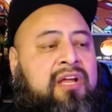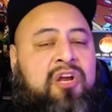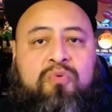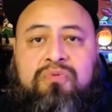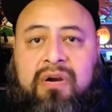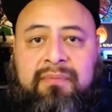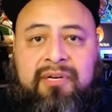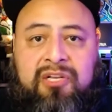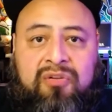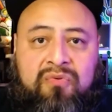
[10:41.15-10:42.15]
rubber
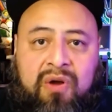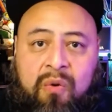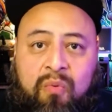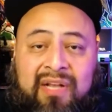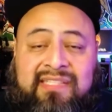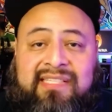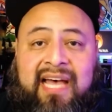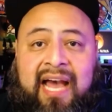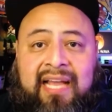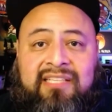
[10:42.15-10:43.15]
glue on one
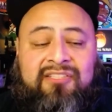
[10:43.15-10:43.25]
side